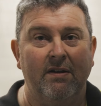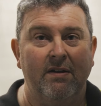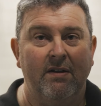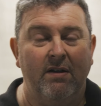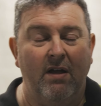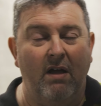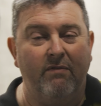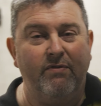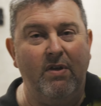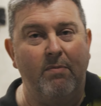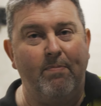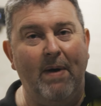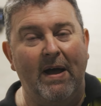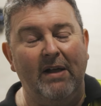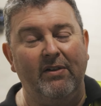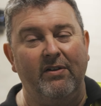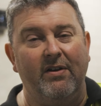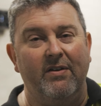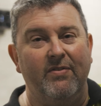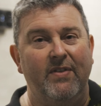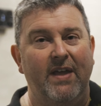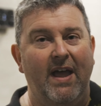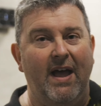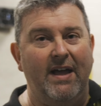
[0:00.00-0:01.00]
of your belt
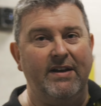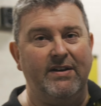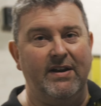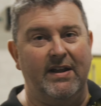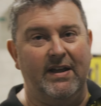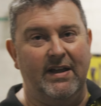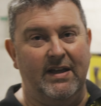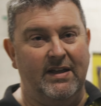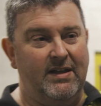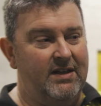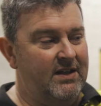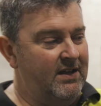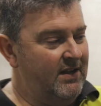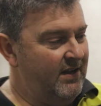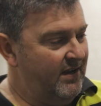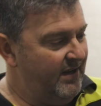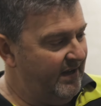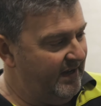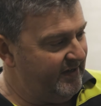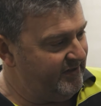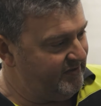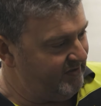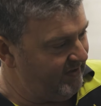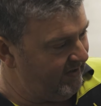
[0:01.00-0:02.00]
and the idea
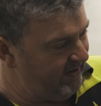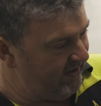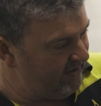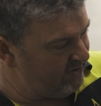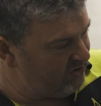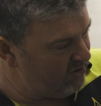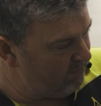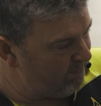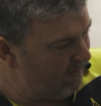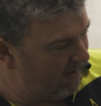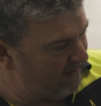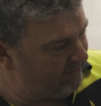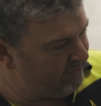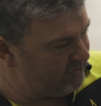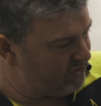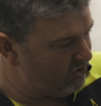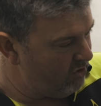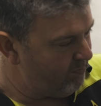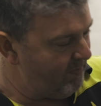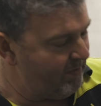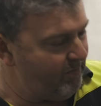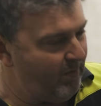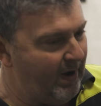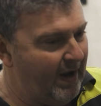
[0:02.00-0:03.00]
is that as your belt's
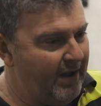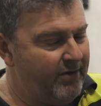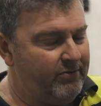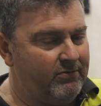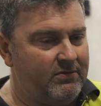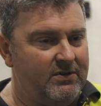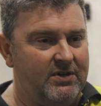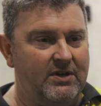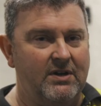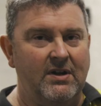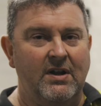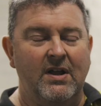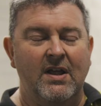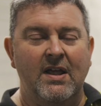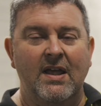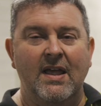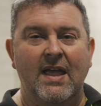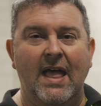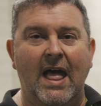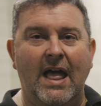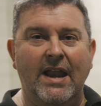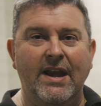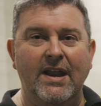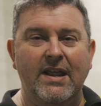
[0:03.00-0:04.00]
coming round
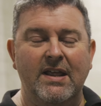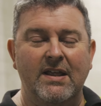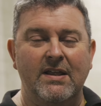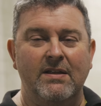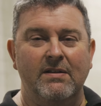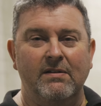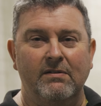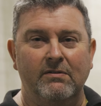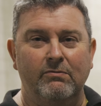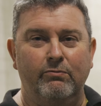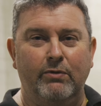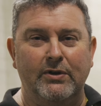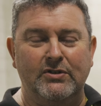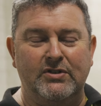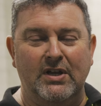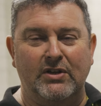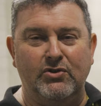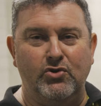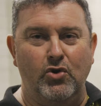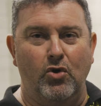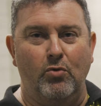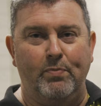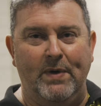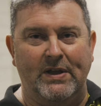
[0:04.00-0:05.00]
any
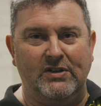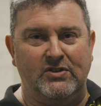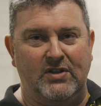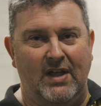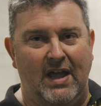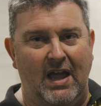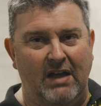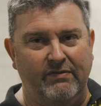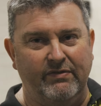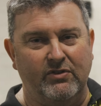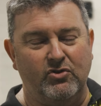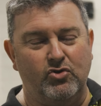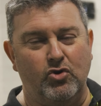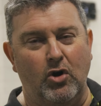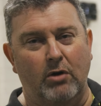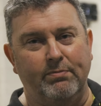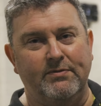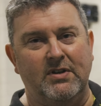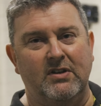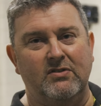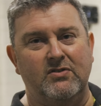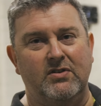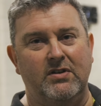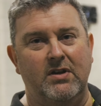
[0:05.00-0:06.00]
residual bits that haven't
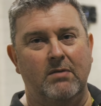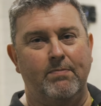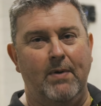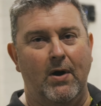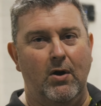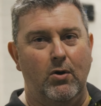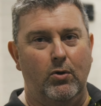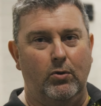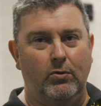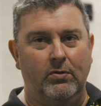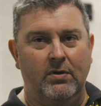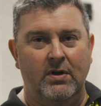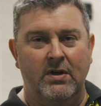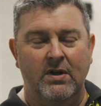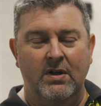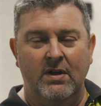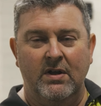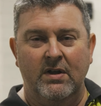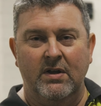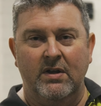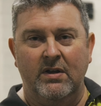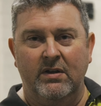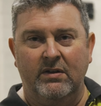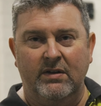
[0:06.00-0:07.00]
dropped into your bowl
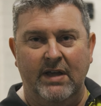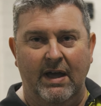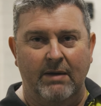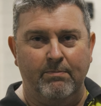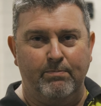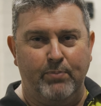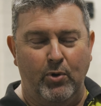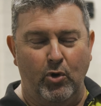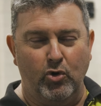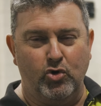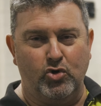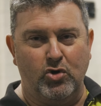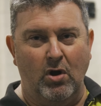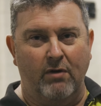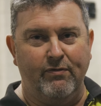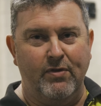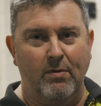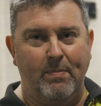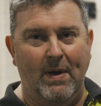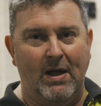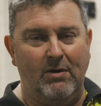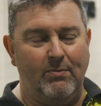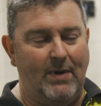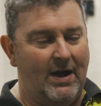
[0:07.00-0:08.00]
get pushed off
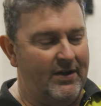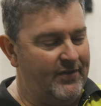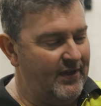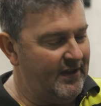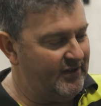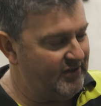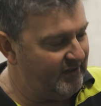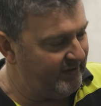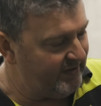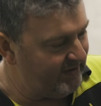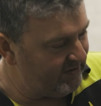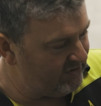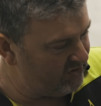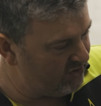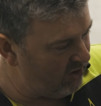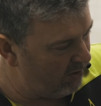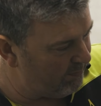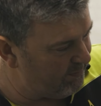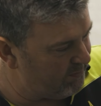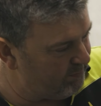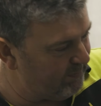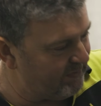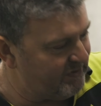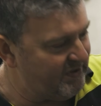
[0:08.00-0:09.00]
the belt by this and it
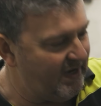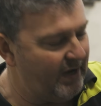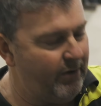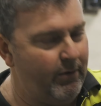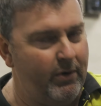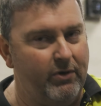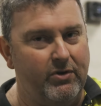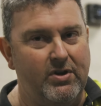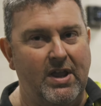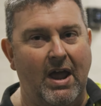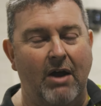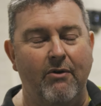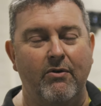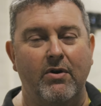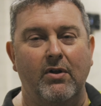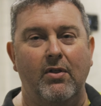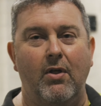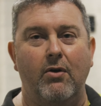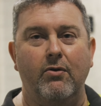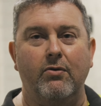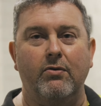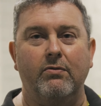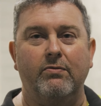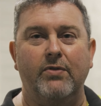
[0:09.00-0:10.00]
stops material carrying
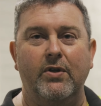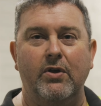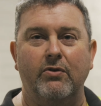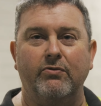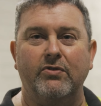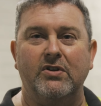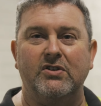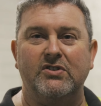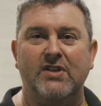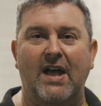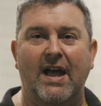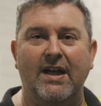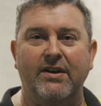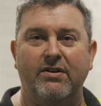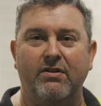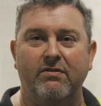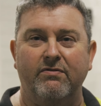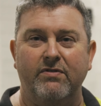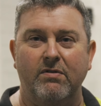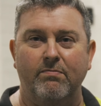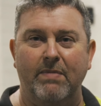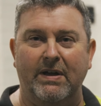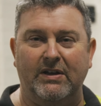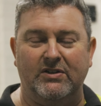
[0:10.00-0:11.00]
along the underside
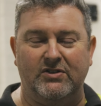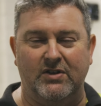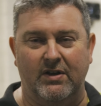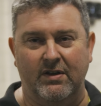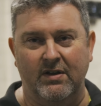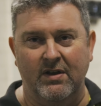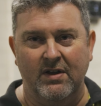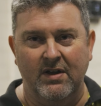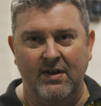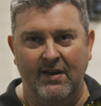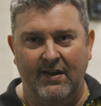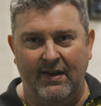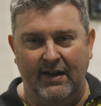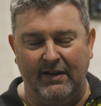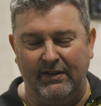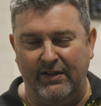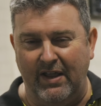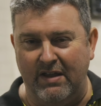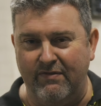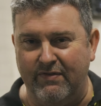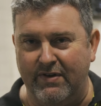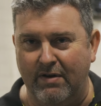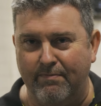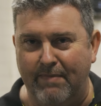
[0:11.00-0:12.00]
of your mixer and
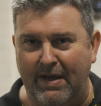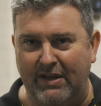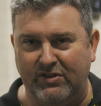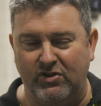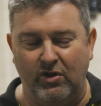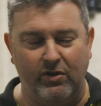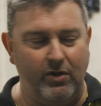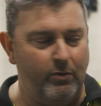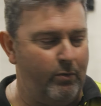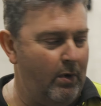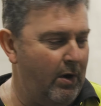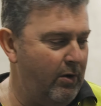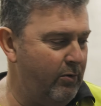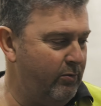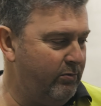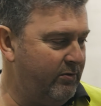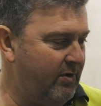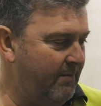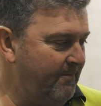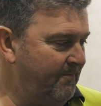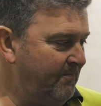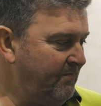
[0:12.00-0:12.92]
leaving a mess on the road.